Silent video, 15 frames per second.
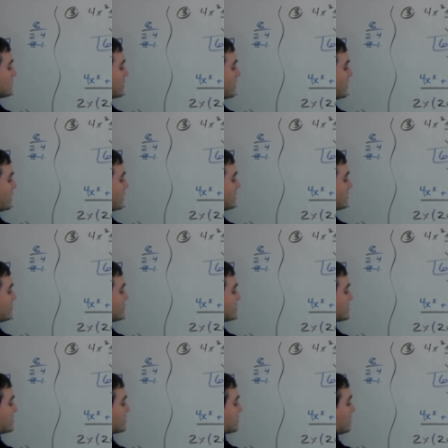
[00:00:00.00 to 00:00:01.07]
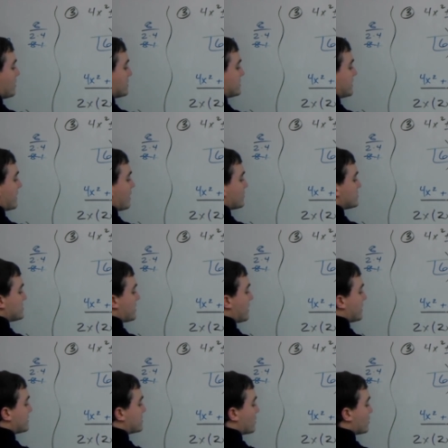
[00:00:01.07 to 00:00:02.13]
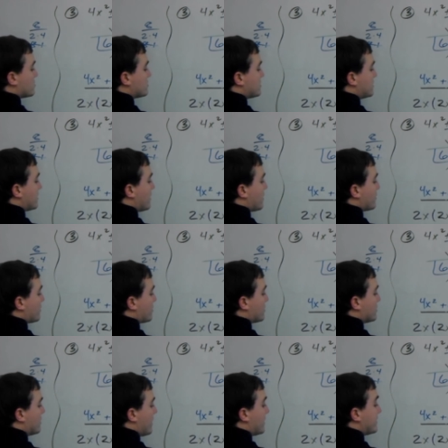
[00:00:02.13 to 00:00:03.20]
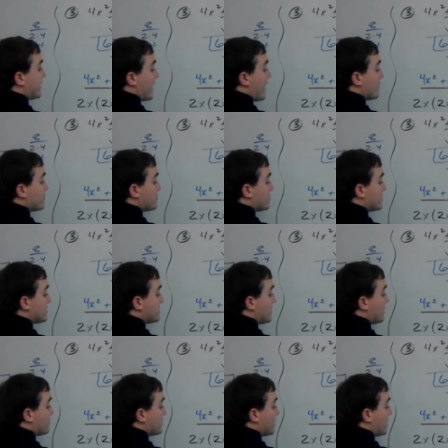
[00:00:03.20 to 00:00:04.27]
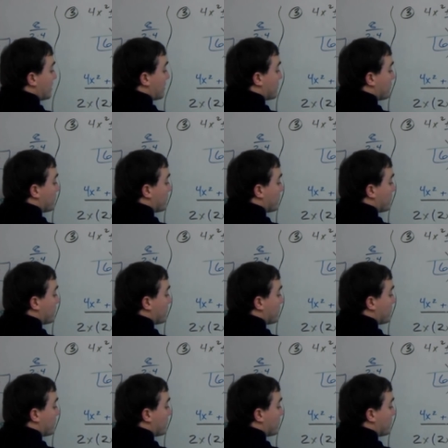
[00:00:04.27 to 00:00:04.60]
And everything on the outside goes in the other. And they happen to be the same thing.